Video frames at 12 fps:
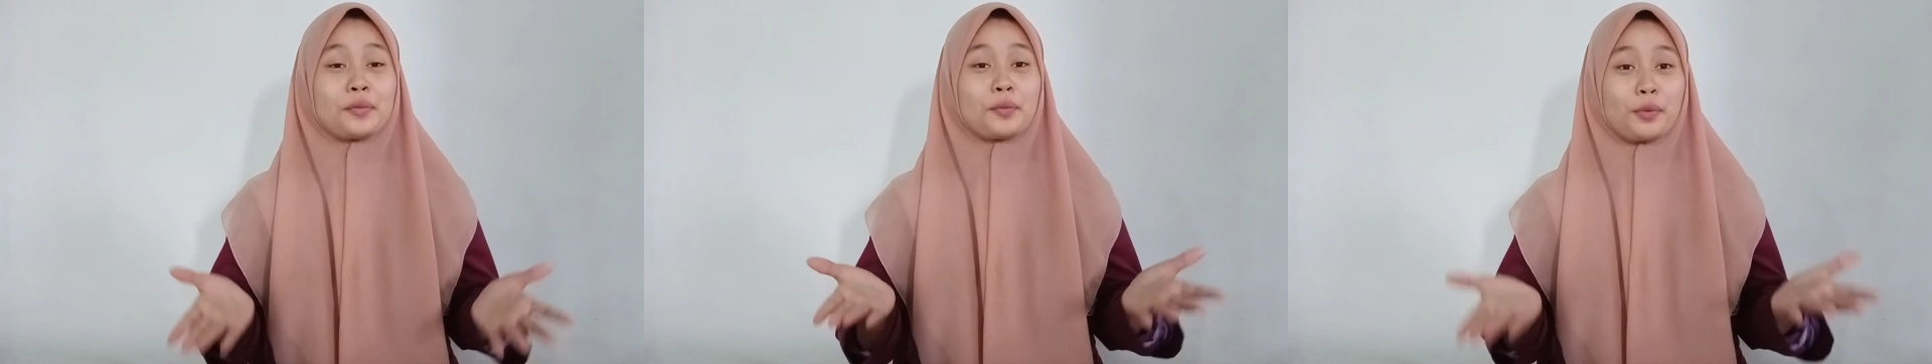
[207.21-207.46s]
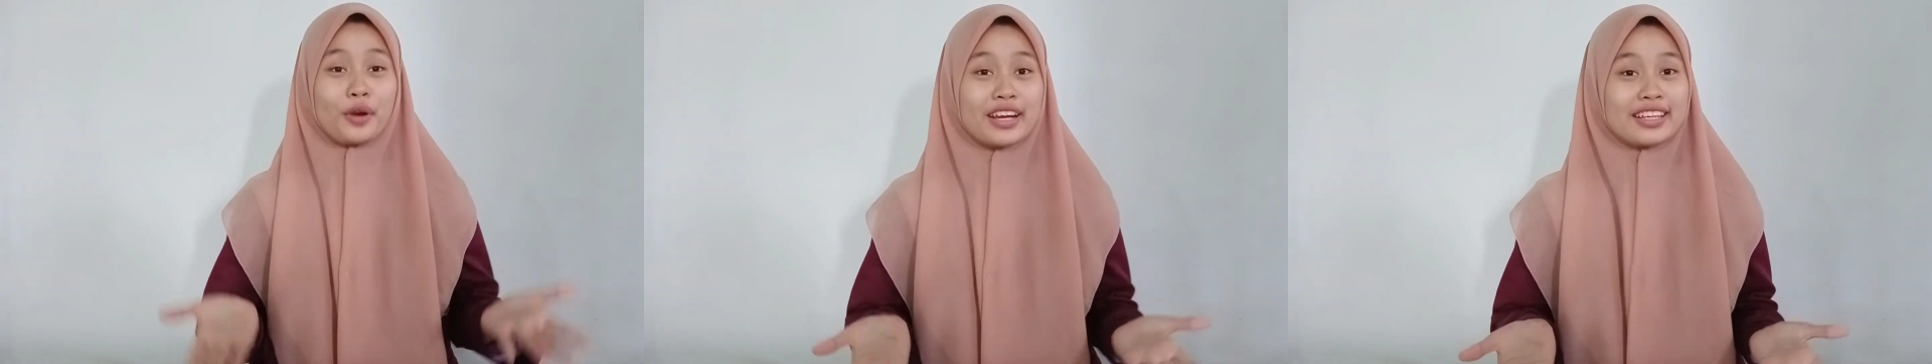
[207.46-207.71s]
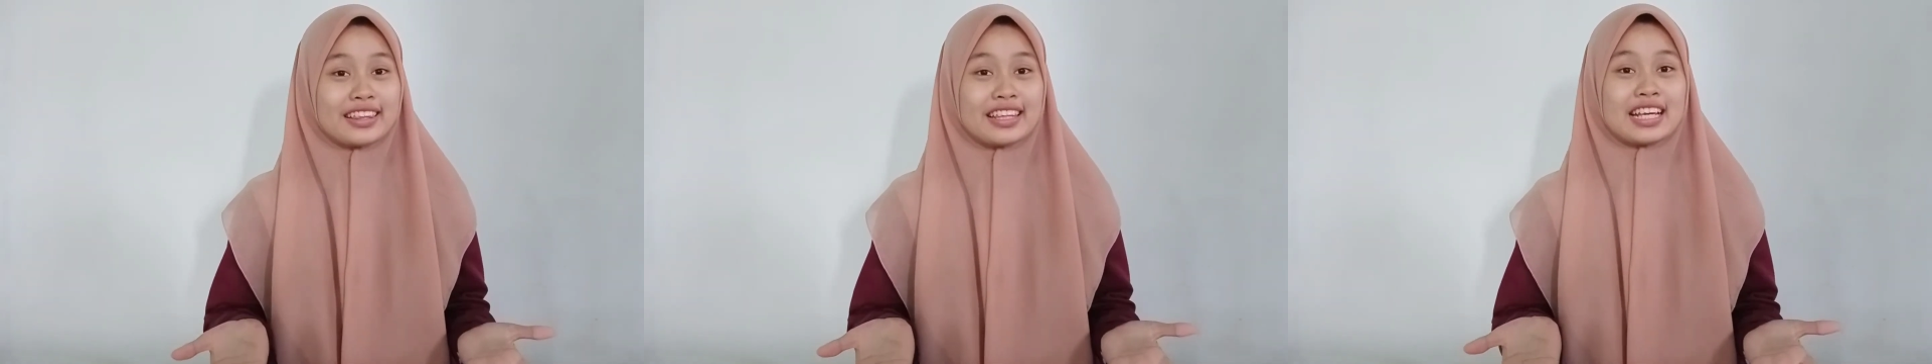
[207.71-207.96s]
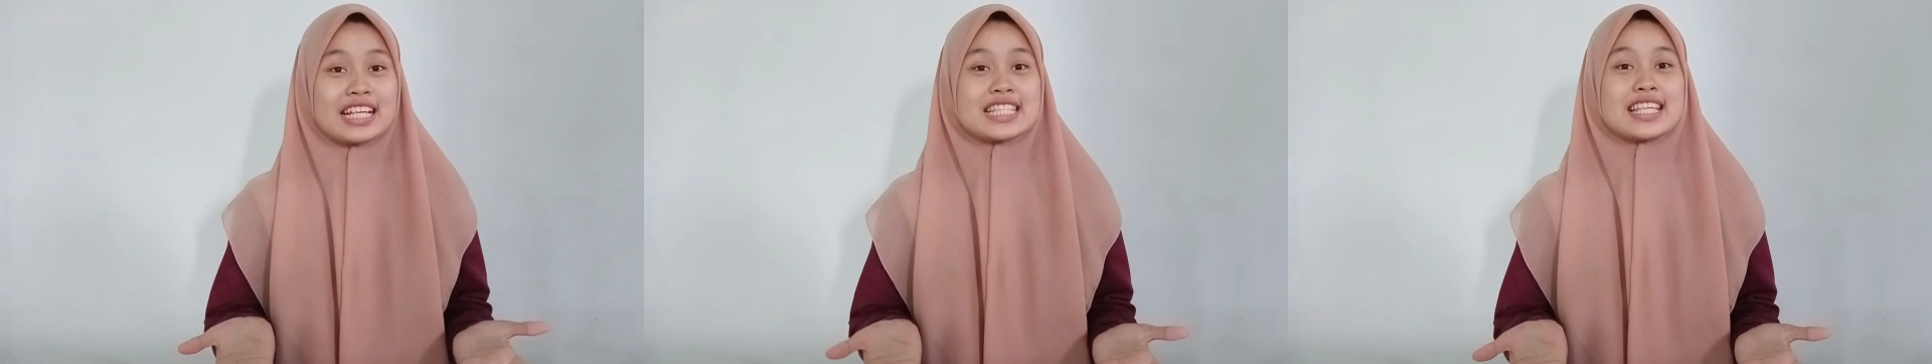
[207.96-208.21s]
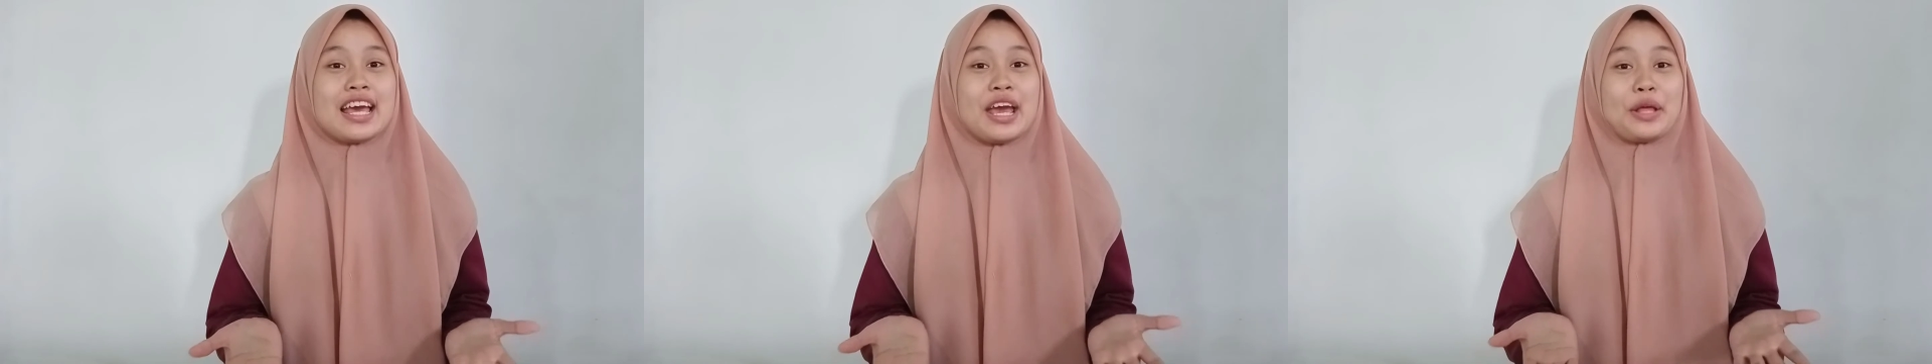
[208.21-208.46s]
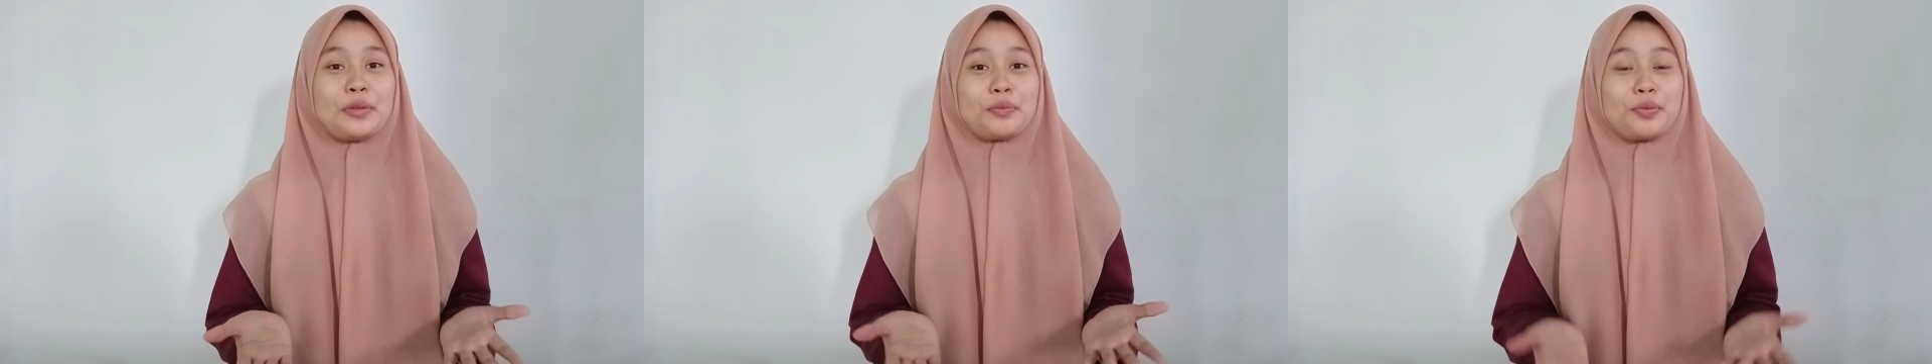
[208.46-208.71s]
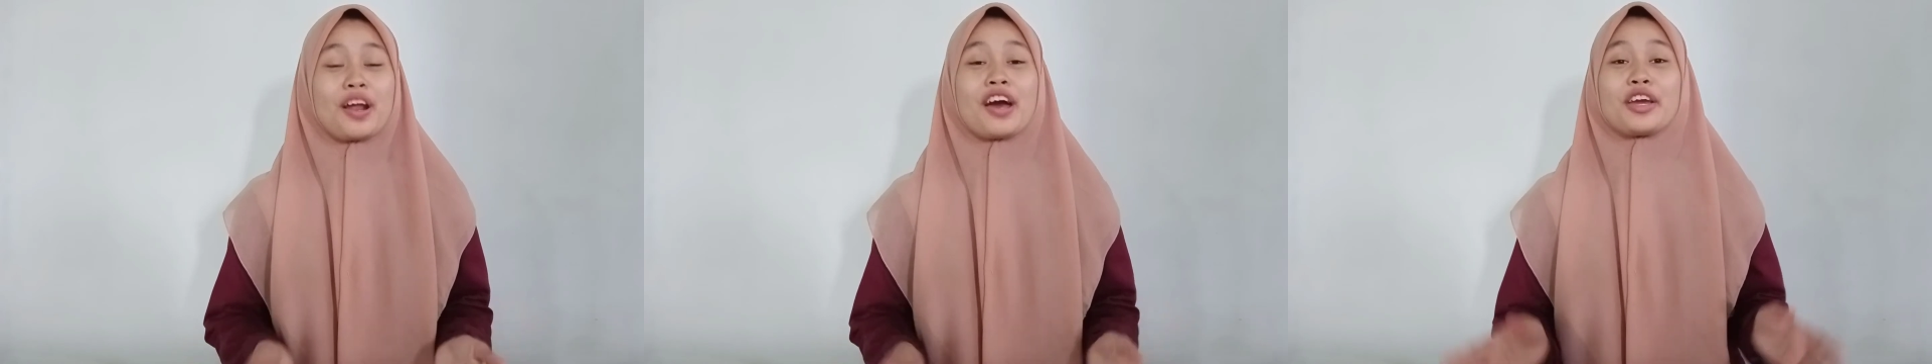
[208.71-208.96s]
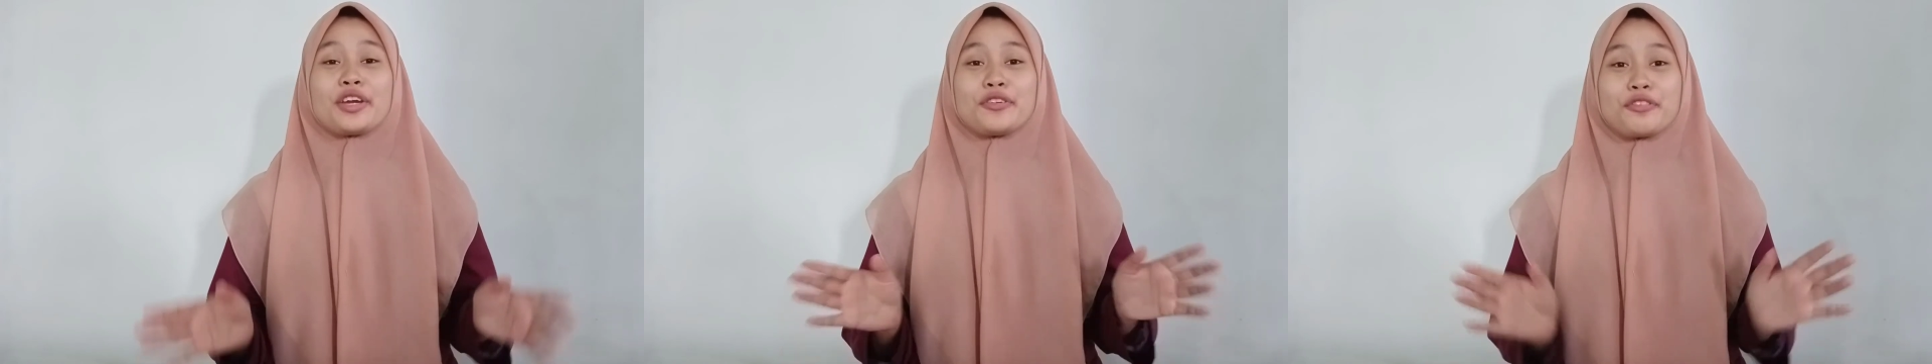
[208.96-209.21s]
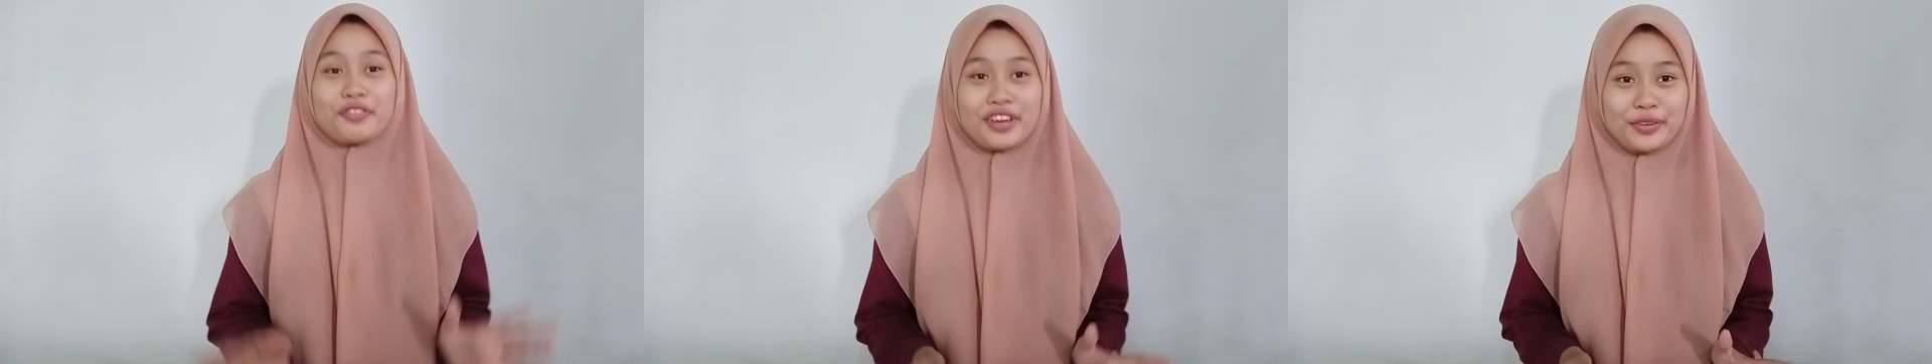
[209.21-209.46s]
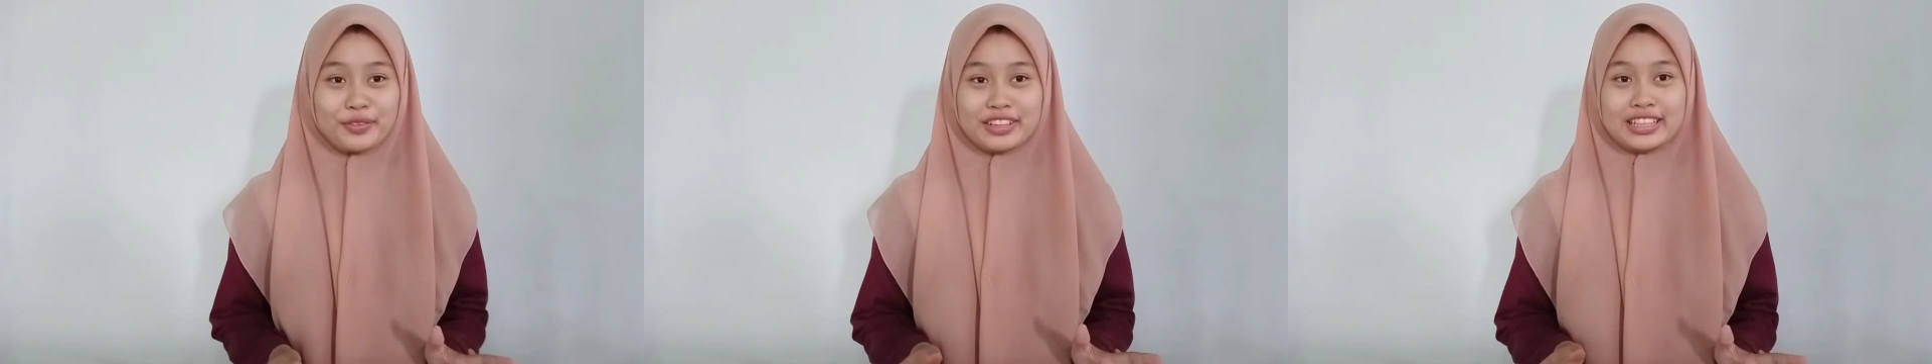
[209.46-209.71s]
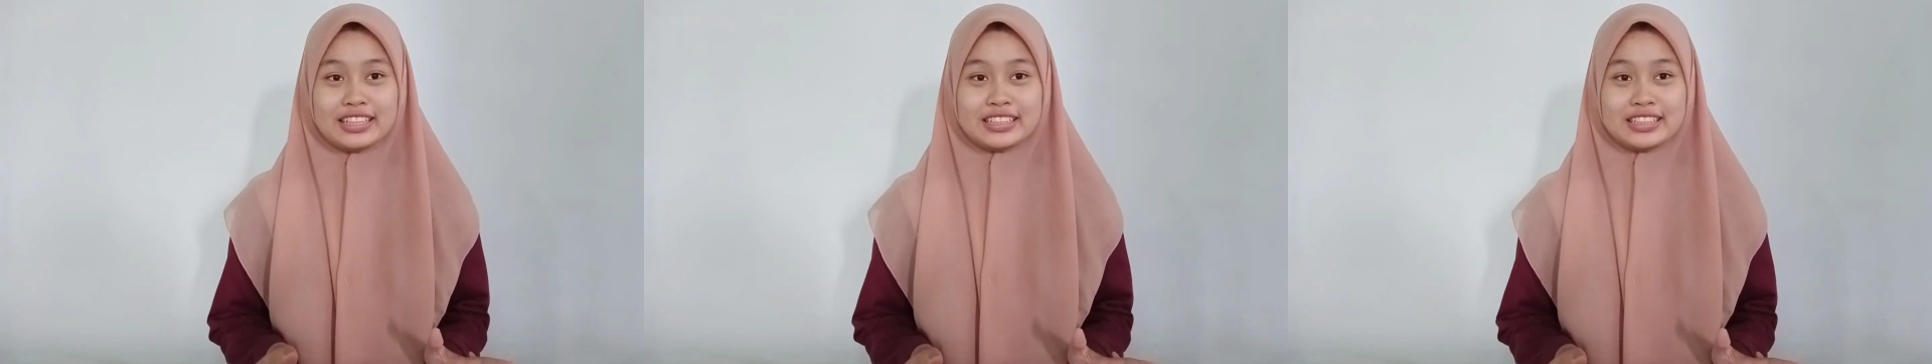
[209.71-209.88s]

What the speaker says: practice, and try frequently.